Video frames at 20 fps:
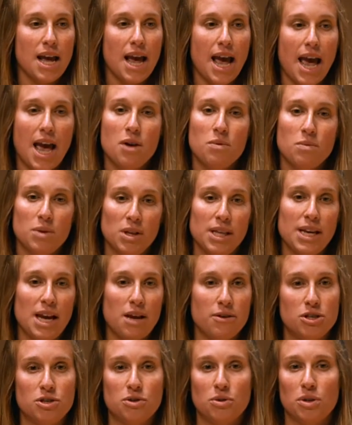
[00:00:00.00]
And really, I
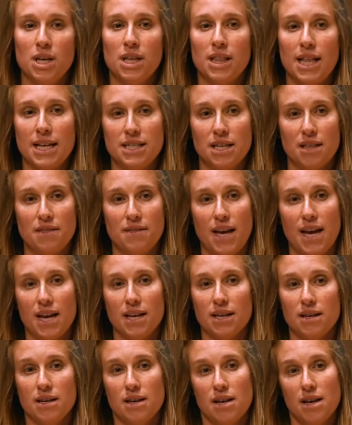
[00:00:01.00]
would truly like to
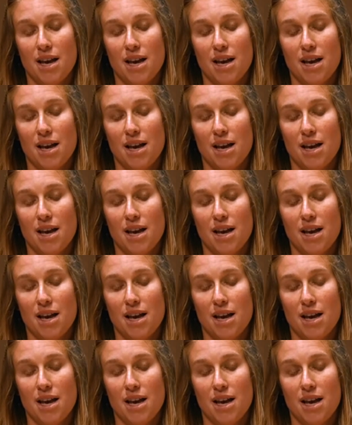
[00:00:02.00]
thank